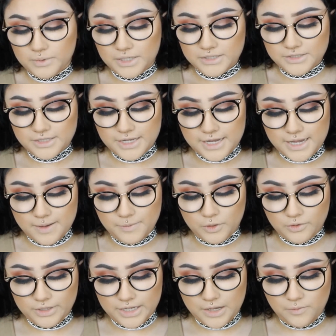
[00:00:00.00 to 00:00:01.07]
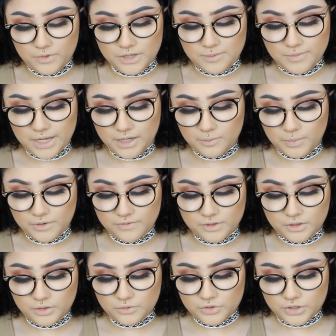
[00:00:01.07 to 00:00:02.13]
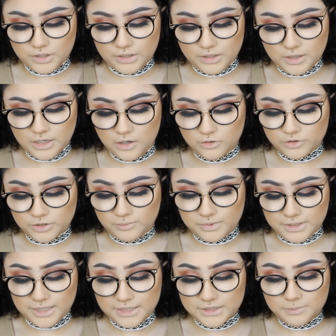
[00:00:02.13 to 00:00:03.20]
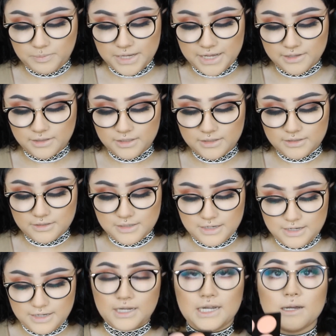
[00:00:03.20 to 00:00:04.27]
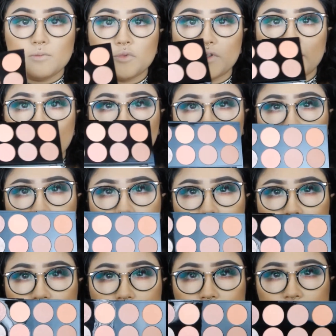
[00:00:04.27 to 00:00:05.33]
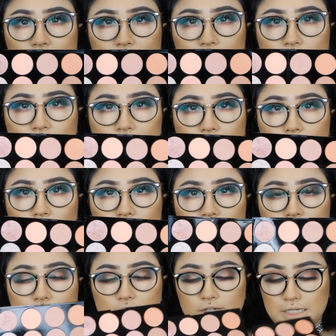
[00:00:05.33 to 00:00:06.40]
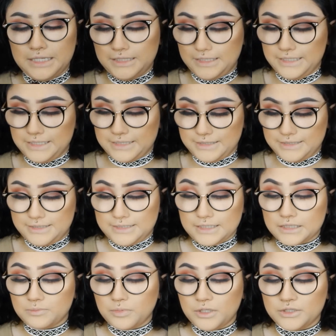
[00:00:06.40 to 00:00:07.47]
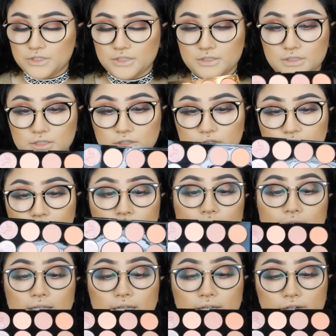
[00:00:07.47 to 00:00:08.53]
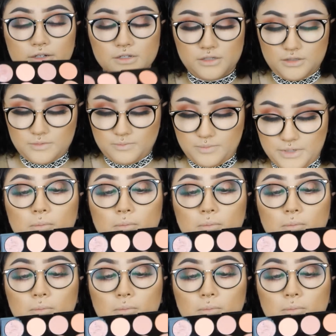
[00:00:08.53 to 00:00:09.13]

For blush today, I'm going in with the Makeup Revolution Ultra Blush Palette. It comes with 8 blushes. Technically, I would consider it like 6 blushes and 2 highlighters.